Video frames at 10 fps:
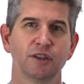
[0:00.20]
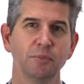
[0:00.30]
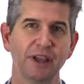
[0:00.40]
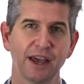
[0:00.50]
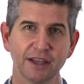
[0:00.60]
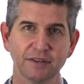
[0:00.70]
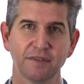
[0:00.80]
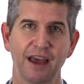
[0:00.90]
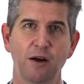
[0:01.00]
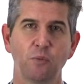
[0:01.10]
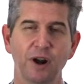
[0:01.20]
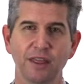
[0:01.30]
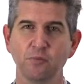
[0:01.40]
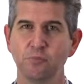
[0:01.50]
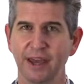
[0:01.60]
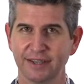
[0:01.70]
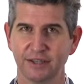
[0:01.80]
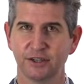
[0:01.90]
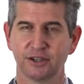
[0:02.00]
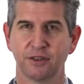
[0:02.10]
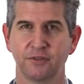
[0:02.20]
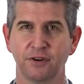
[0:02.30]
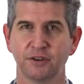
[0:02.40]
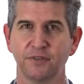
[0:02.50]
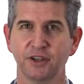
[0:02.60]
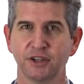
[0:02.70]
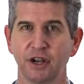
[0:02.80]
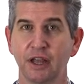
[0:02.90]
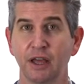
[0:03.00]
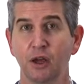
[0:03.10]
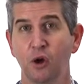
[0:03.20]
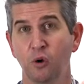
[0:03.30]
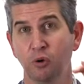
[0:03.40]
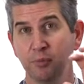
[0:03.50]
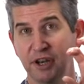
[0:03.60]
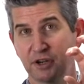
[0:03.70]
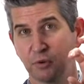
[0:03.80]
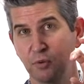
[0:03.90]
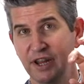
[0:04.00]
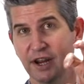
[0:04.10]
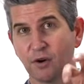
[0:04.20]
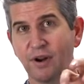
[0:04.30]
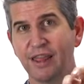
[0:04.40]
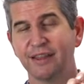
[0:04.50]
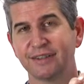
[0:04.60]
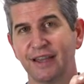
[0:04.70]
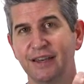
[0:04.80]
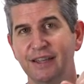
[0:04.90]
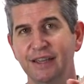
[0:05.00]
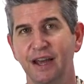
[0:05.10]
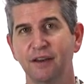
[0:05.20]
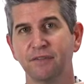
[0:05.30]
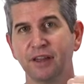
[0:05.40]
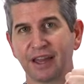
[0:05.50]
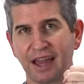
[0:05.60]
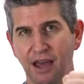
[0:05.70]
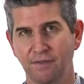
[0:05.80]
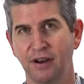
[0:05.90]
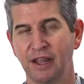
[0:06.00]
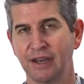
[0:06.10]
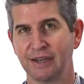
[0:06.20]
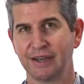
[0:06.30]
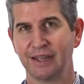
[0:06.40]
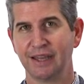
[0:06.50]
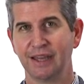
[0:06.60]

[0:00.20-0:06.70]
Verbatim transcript: So, because of that, one of the messages of the first vision will be to reiterate this idea of the covenant,